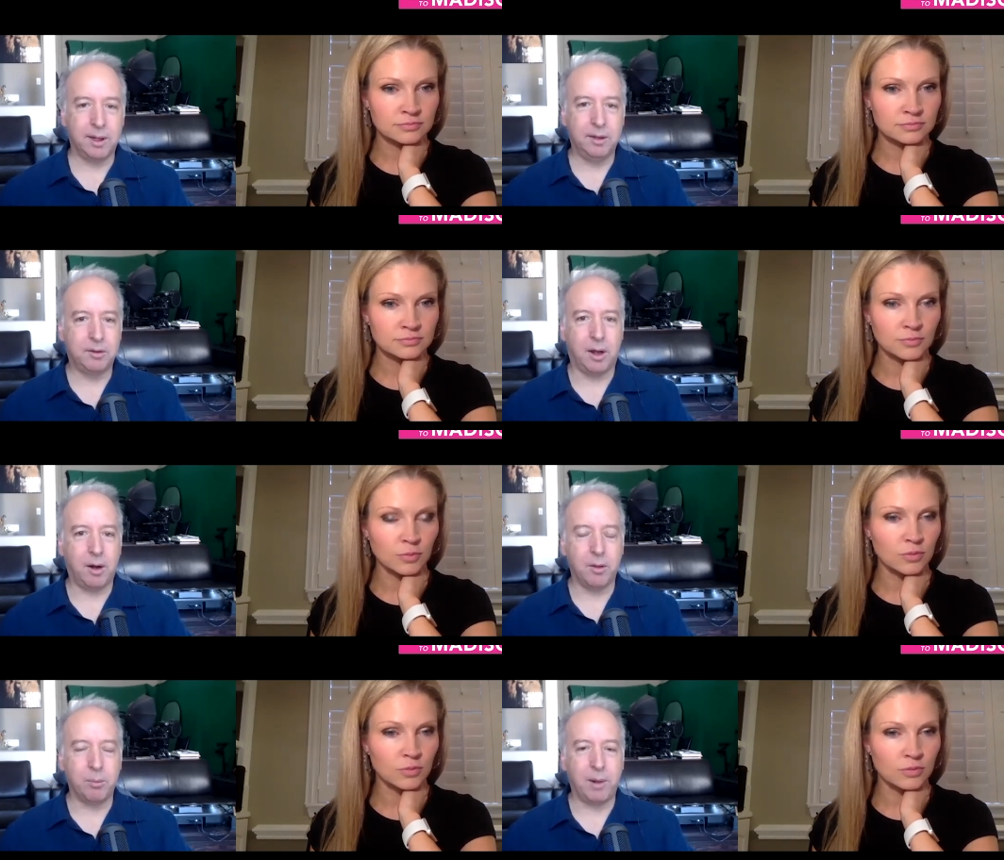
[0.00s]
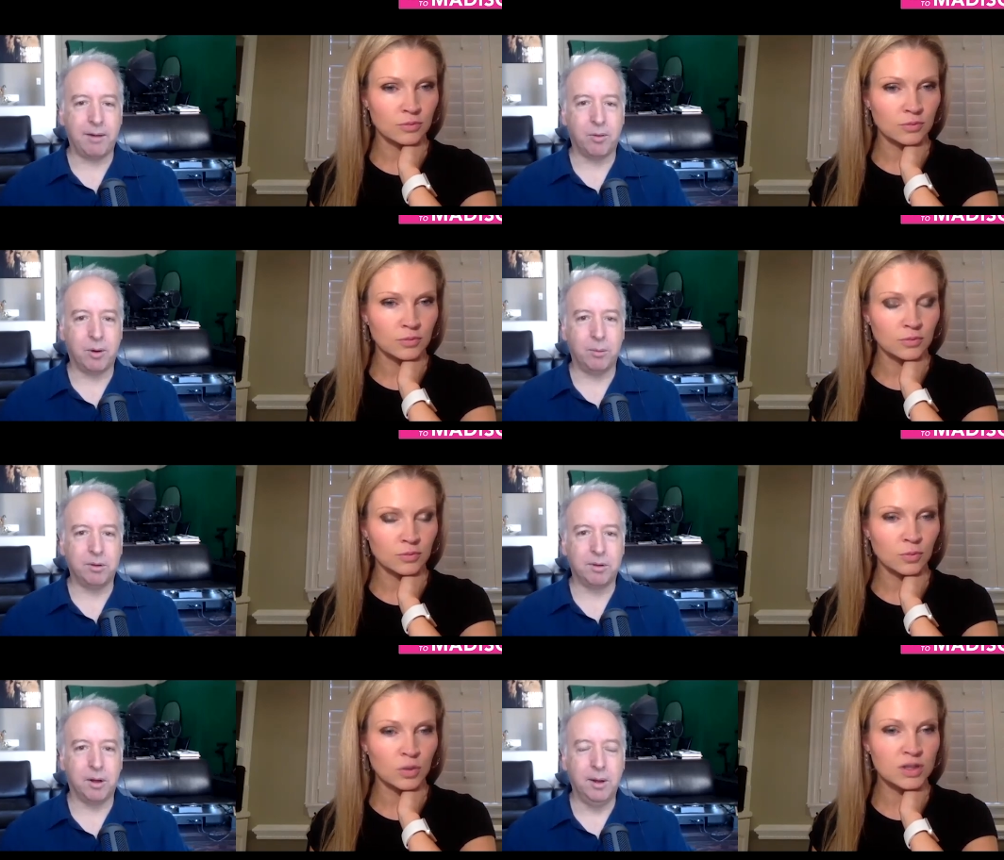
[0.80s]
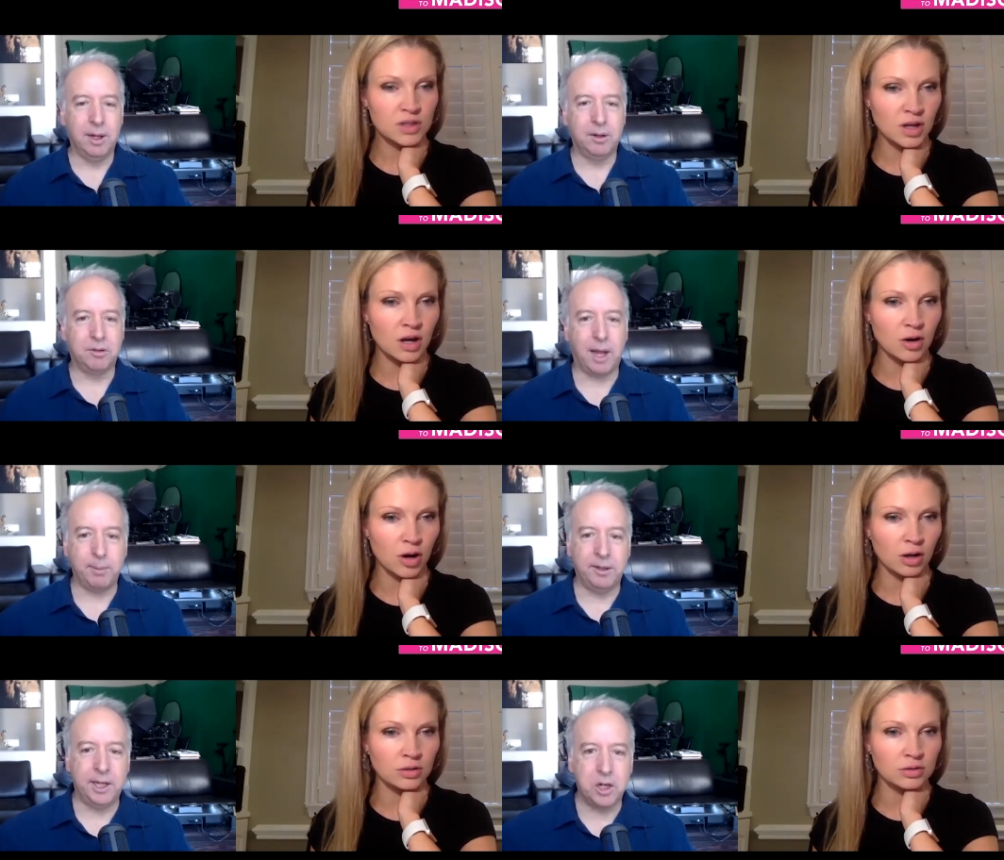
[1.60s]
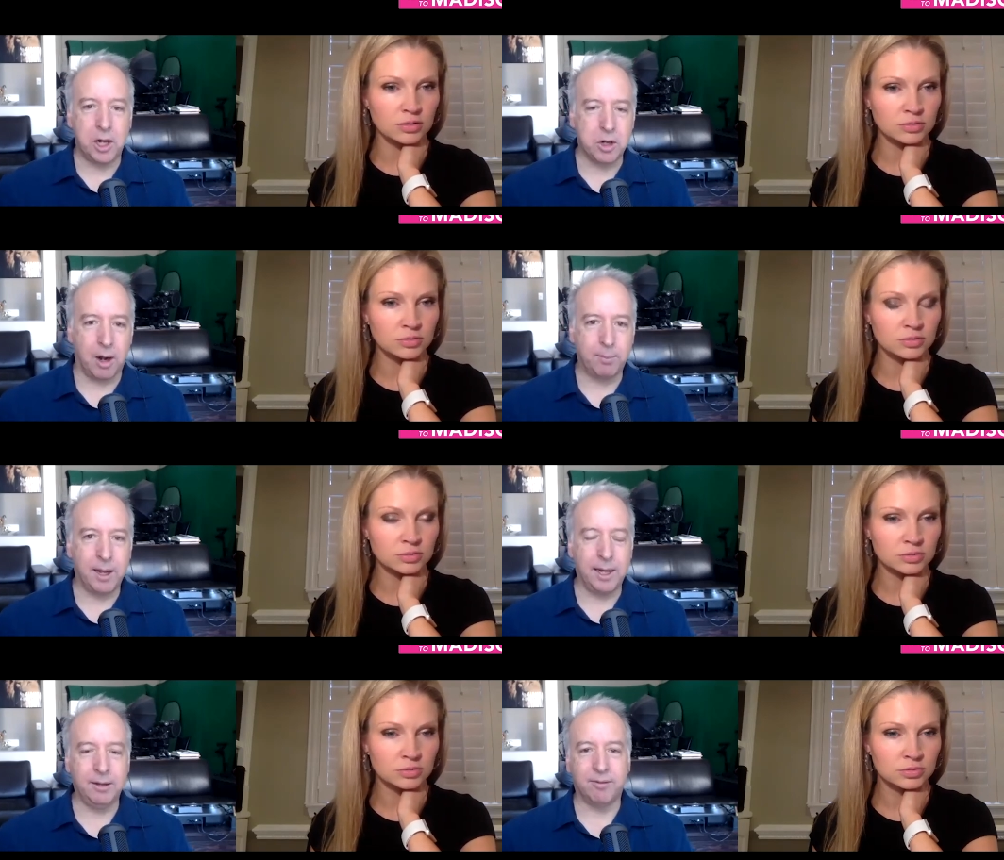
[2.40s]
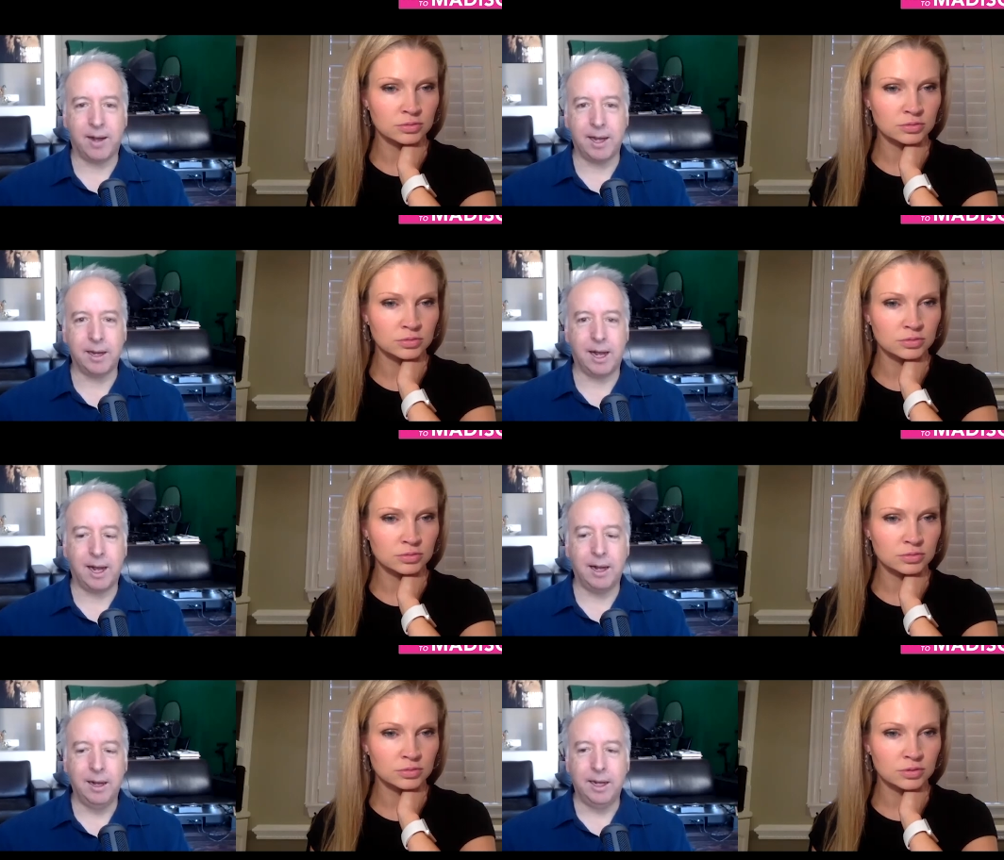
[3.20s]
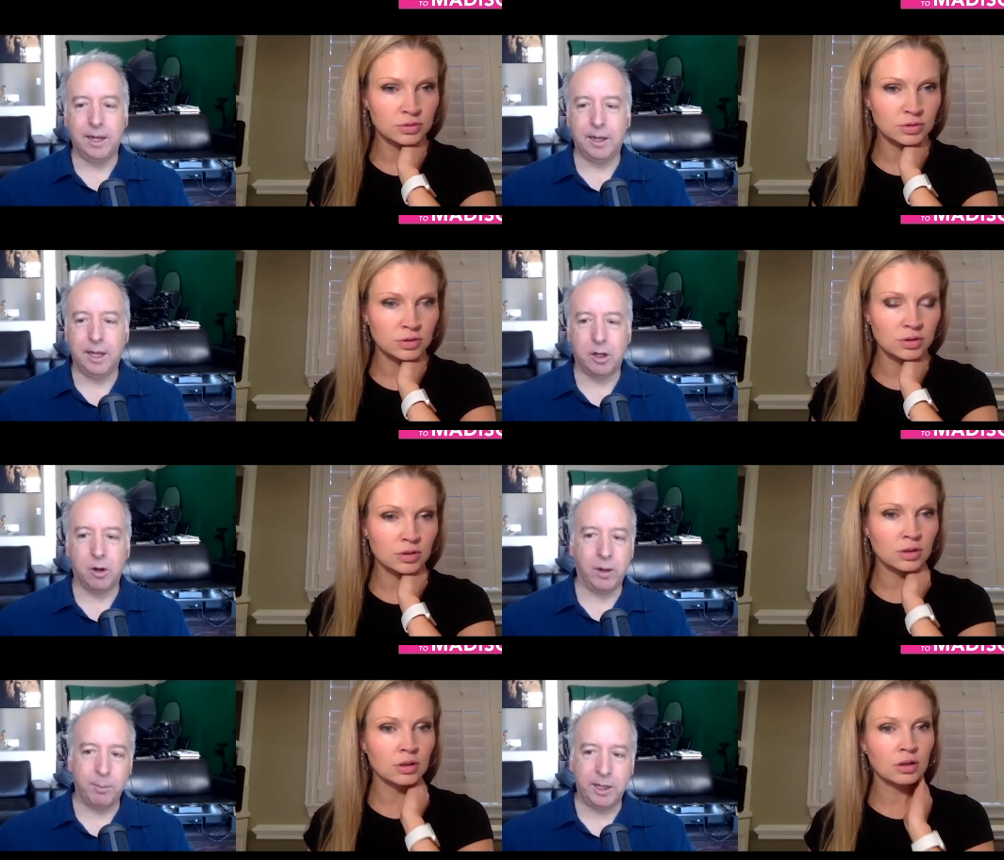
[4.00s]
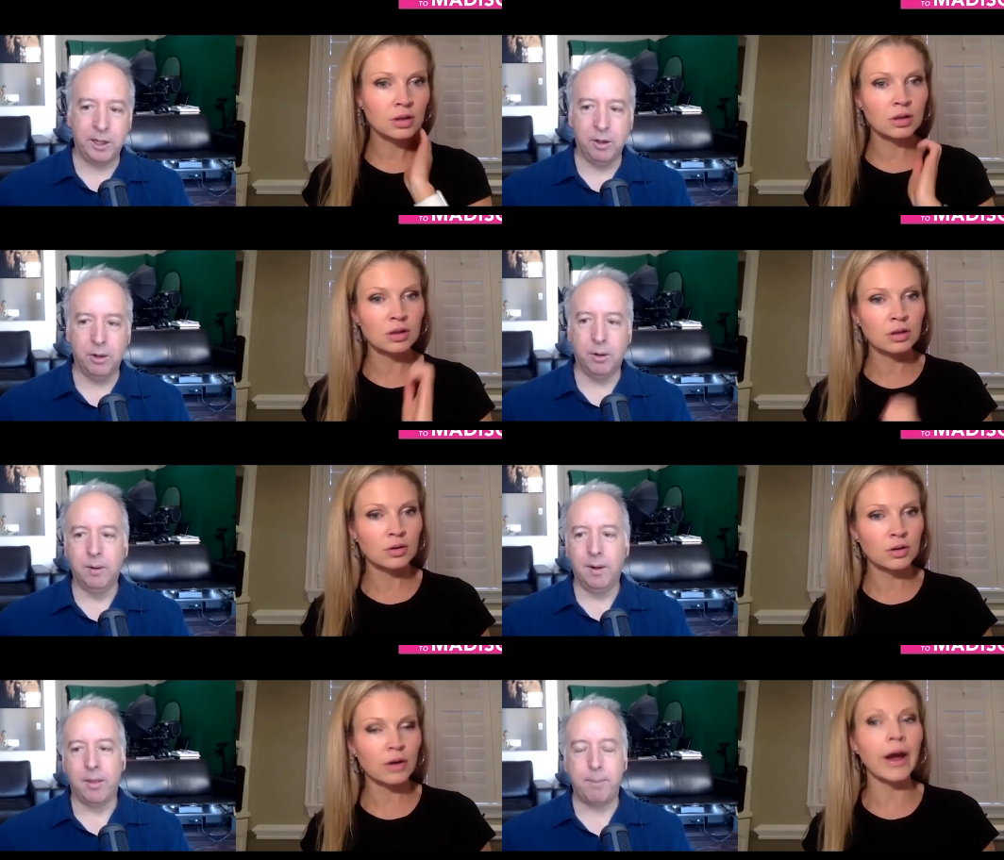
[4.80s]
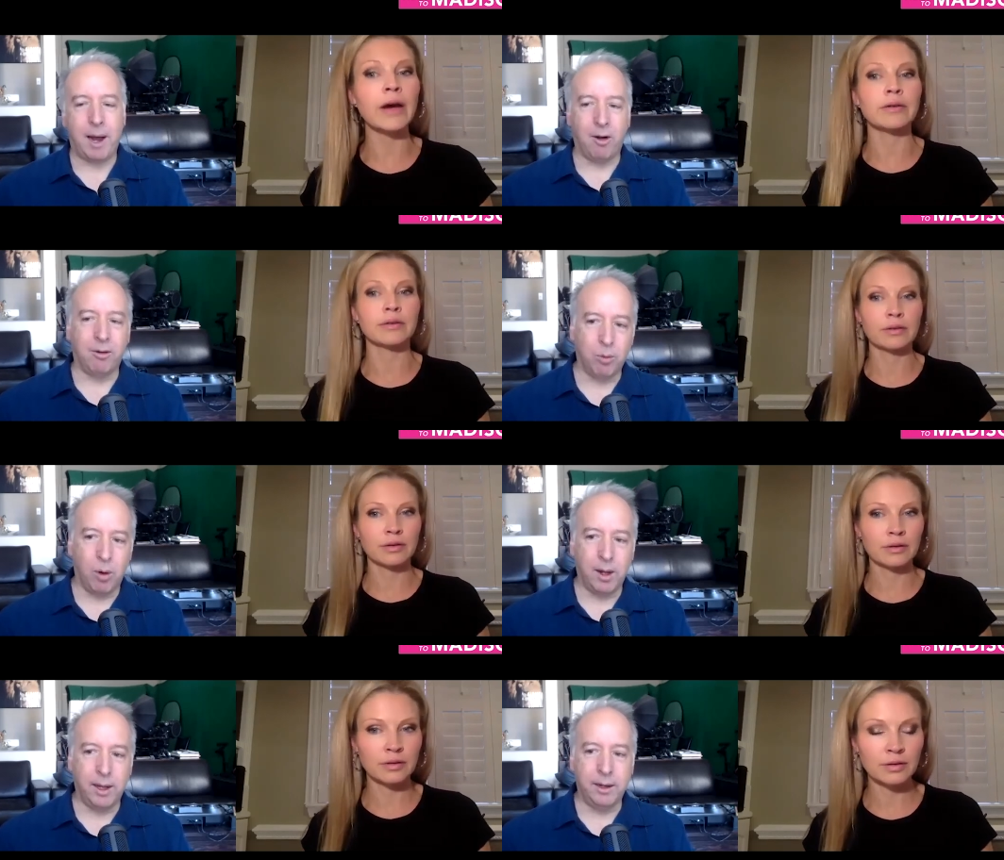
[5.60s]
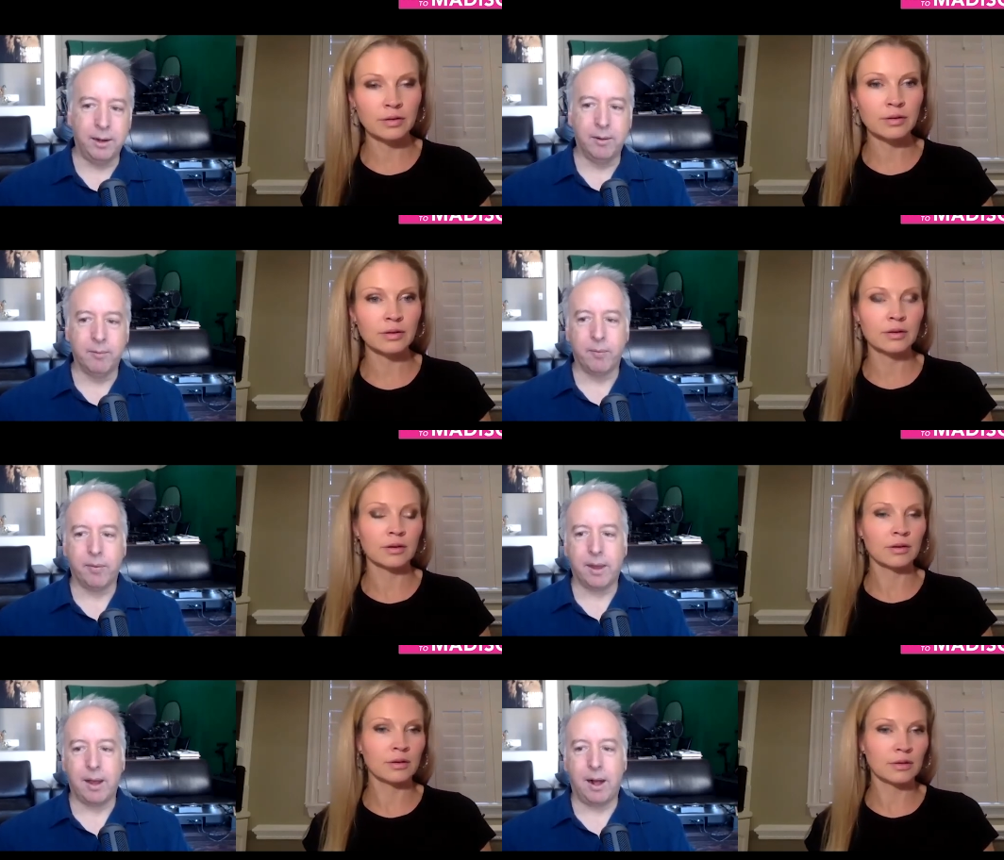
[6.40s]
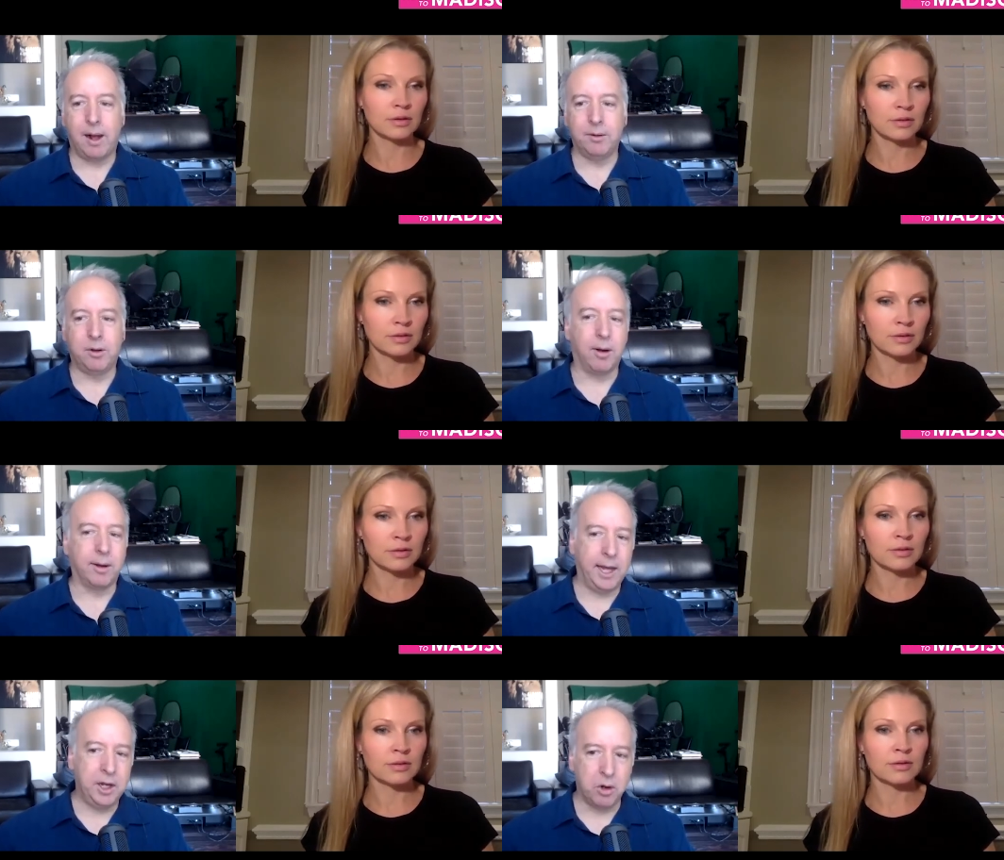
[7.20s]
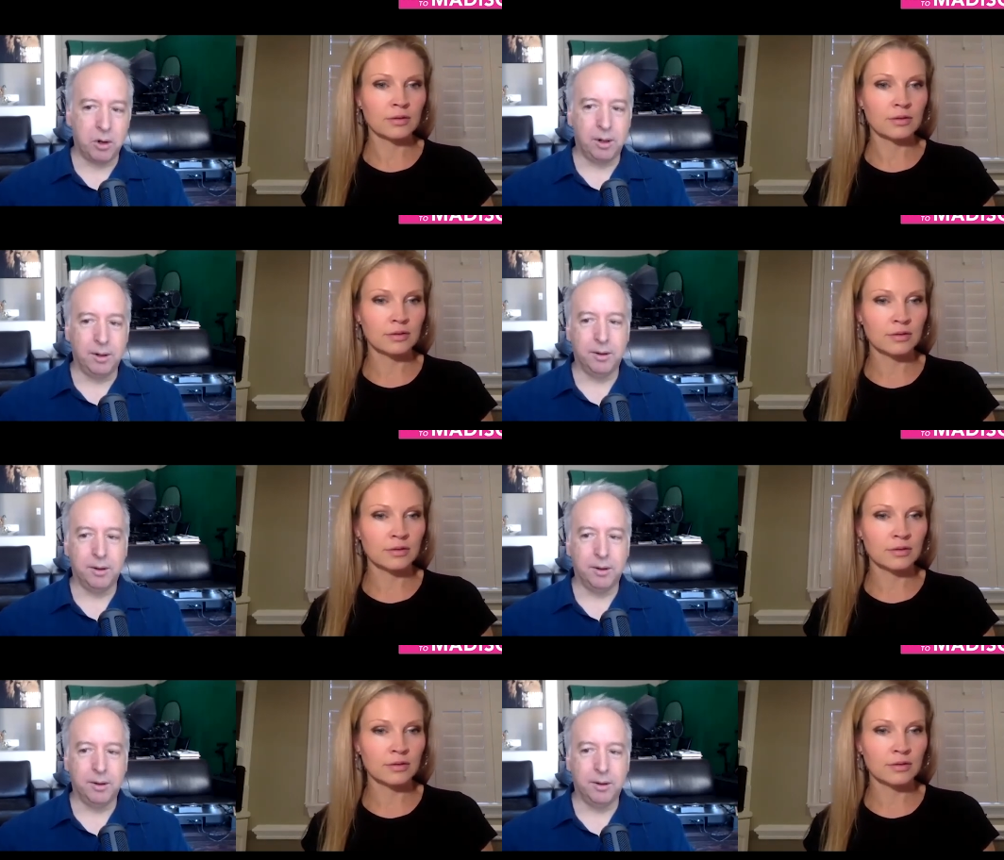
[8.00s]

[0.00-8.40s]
Speaker 1: It's on all the platforms. So just type a DJ Sharpcut. You'll find uh, it, it could only be you, The Power okay. of One, uh, Dark Angel,